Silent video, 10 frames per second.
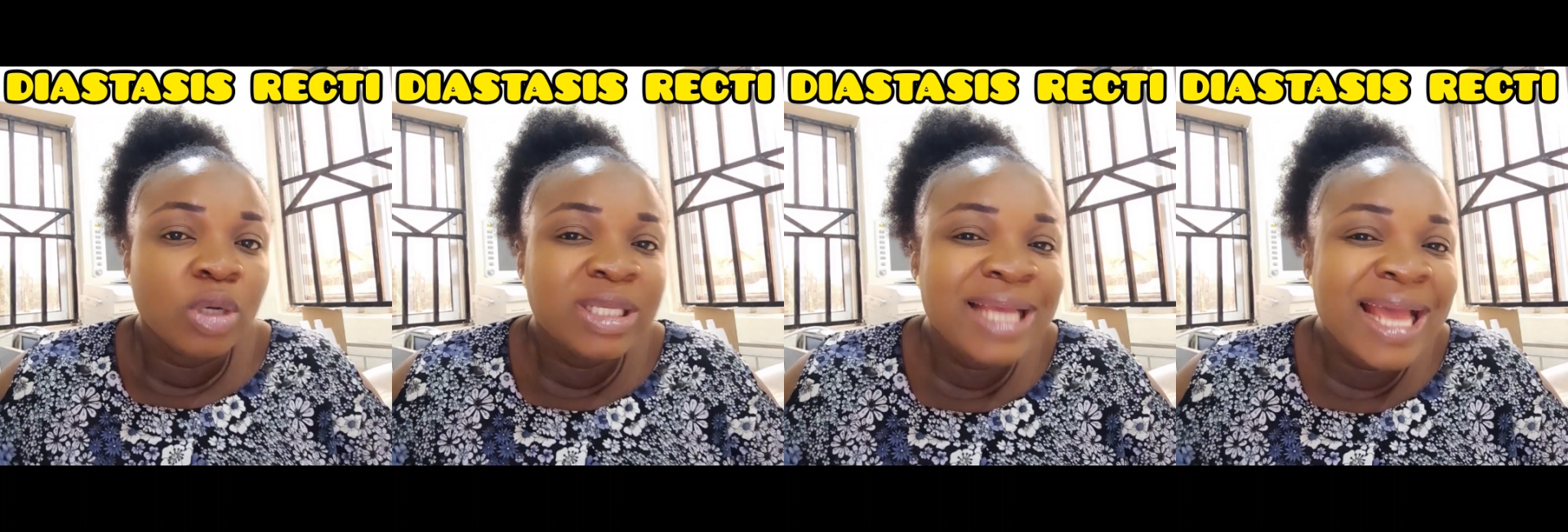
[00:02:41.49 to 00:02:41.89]

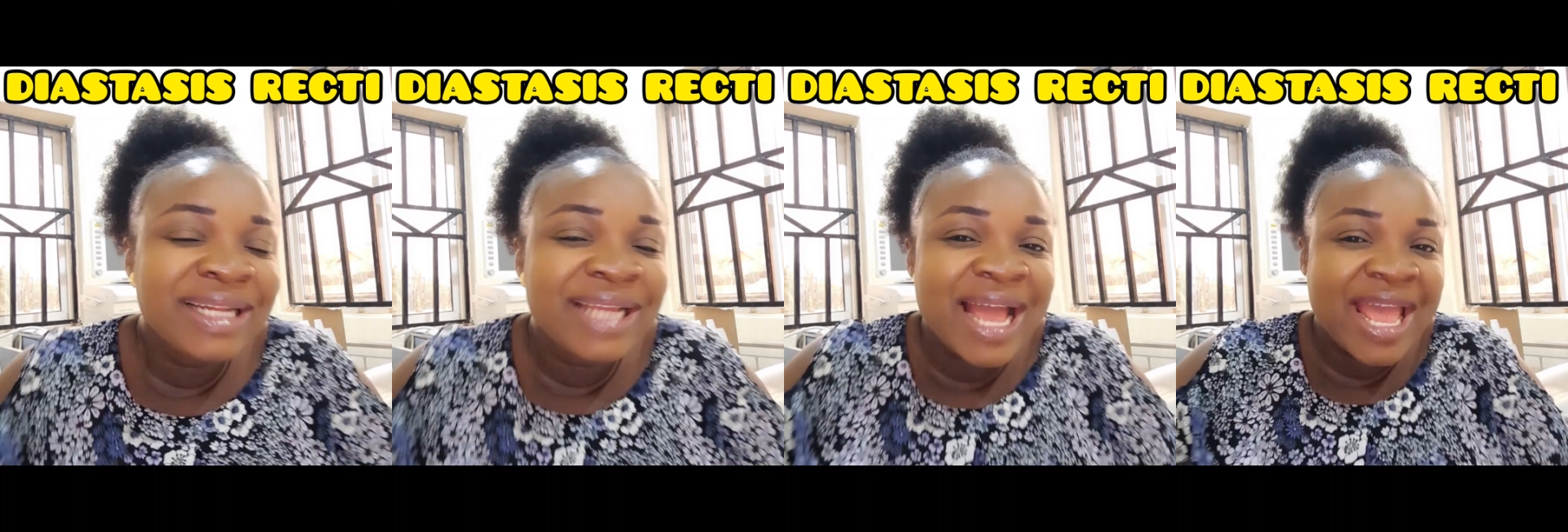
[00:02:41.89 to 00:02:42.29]

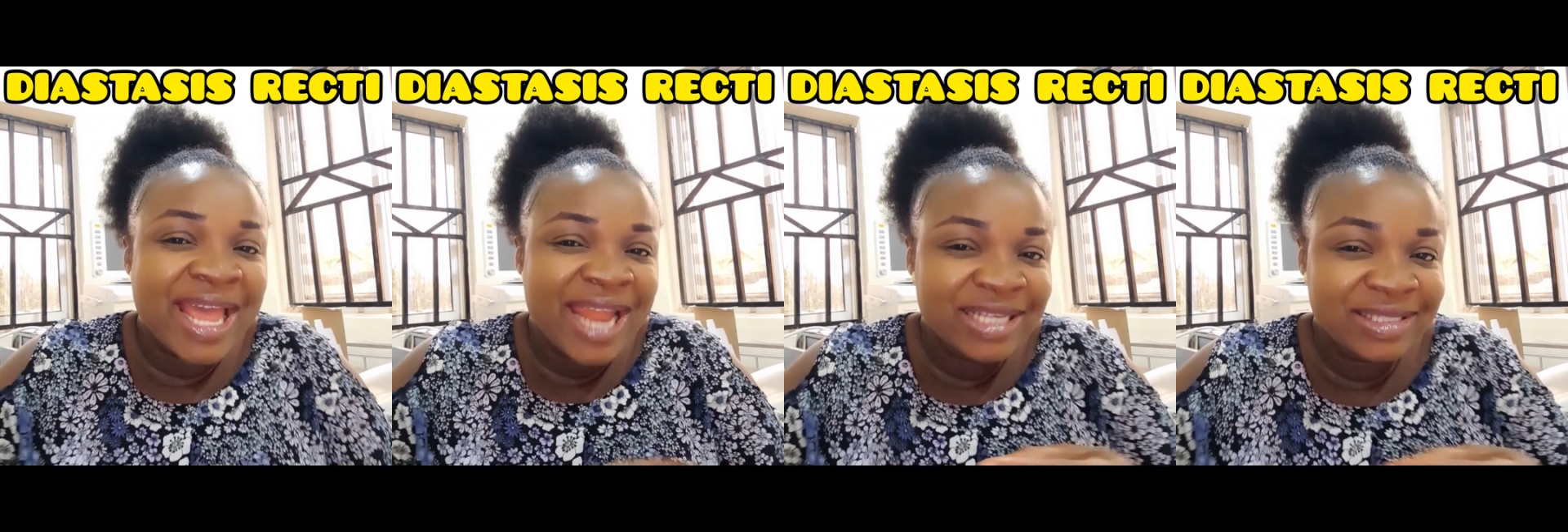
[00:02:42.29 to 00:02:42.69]
They are
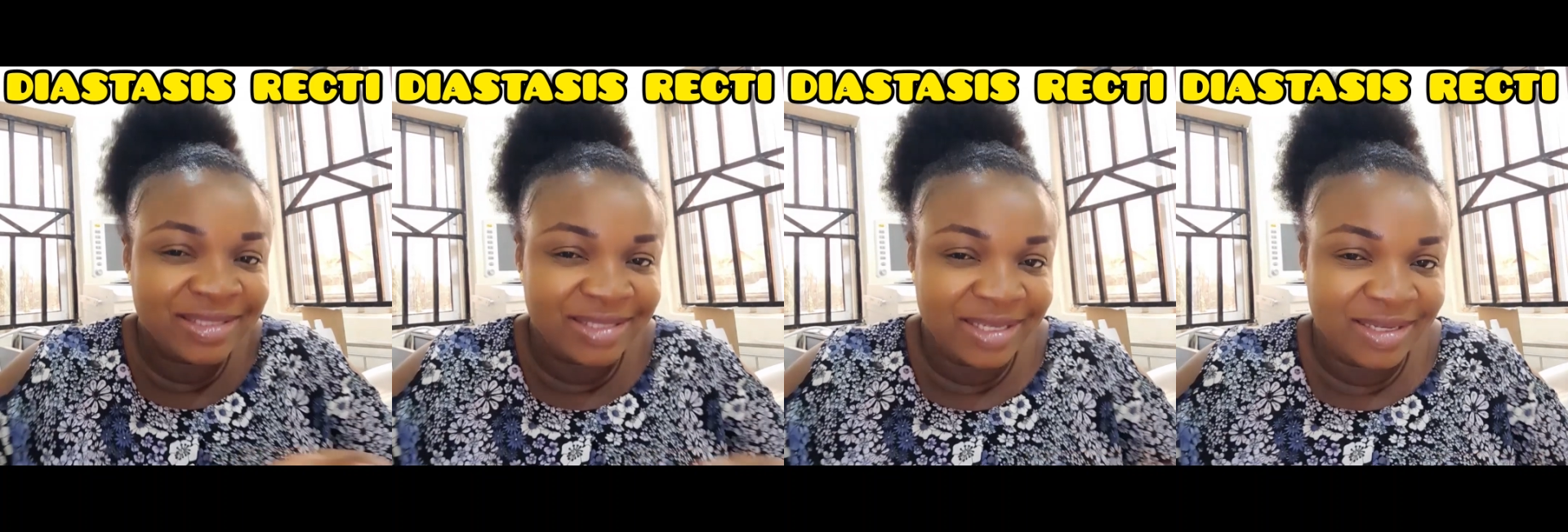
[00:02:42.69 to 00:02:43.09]

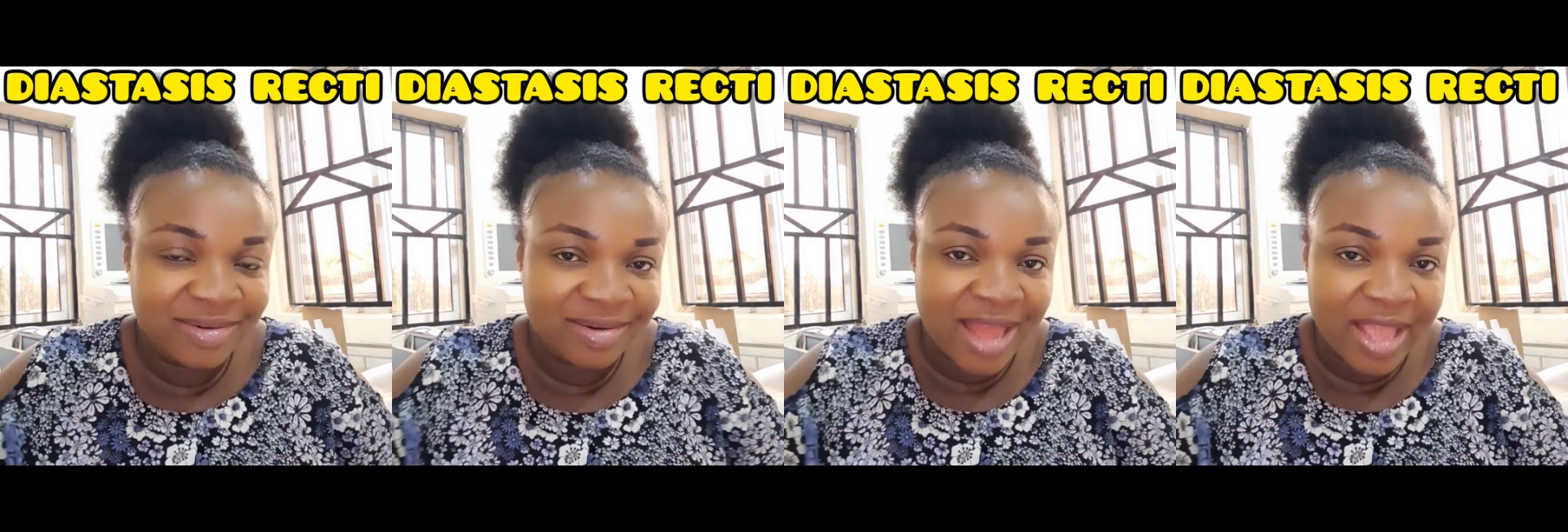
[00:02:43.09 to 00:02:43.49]
elastic
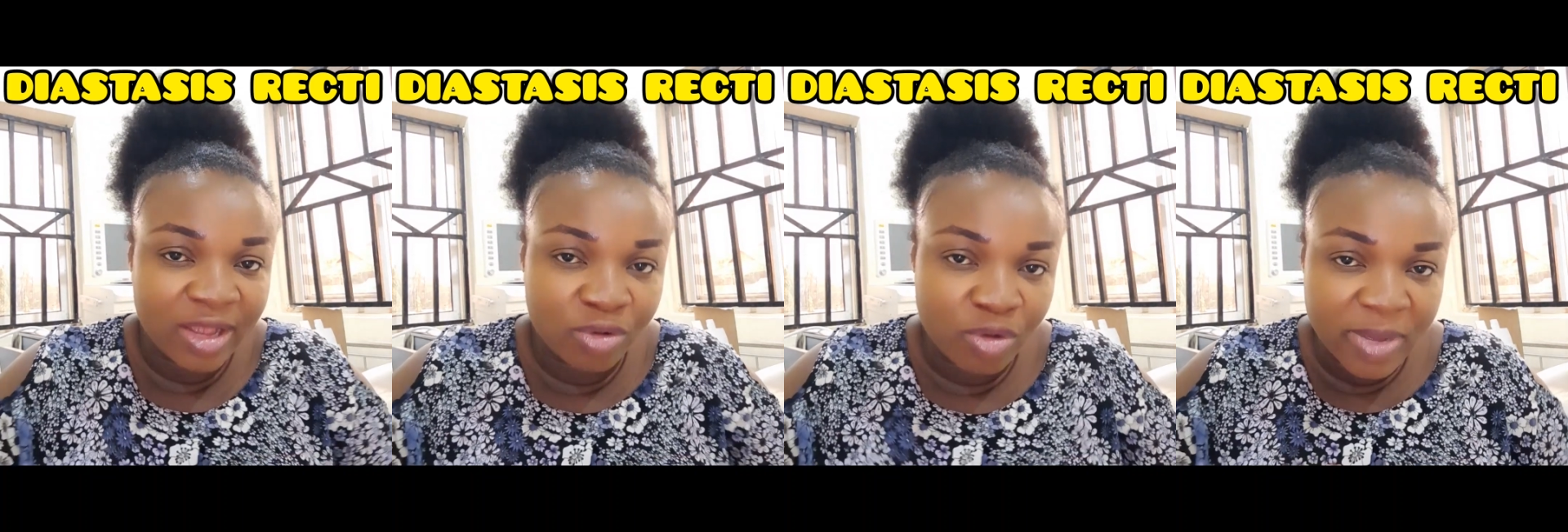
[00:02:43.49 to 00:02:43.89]
like
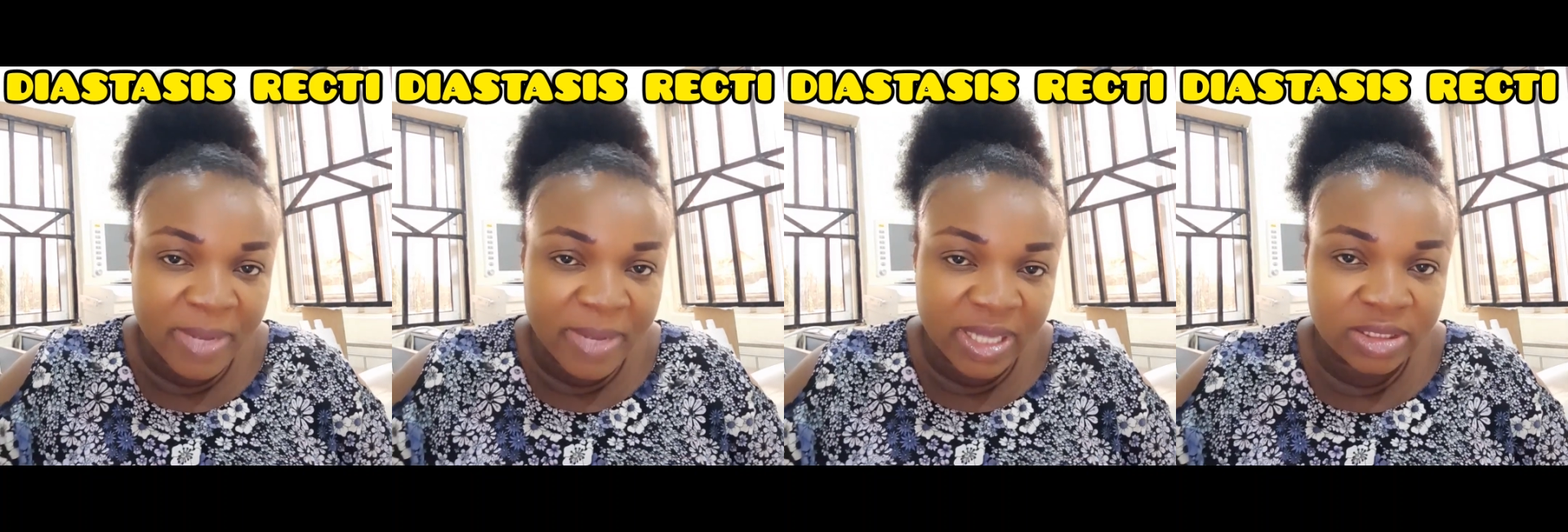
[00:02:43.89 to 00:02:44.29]
rubber
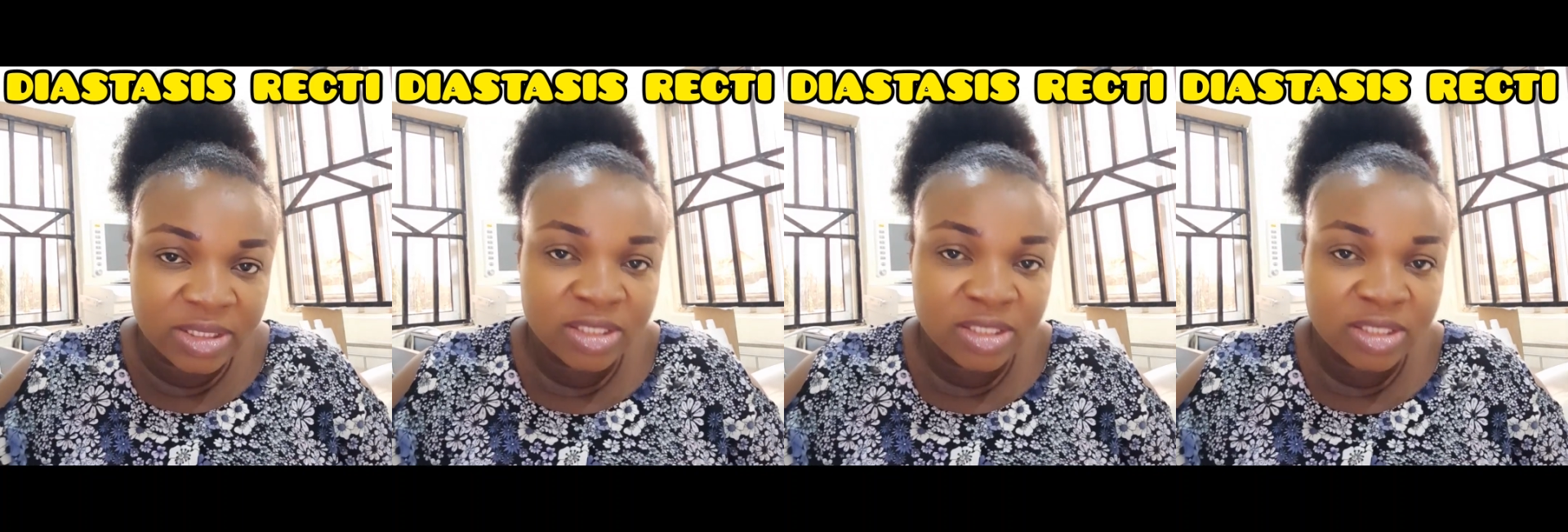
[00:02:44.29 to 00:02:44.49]
band,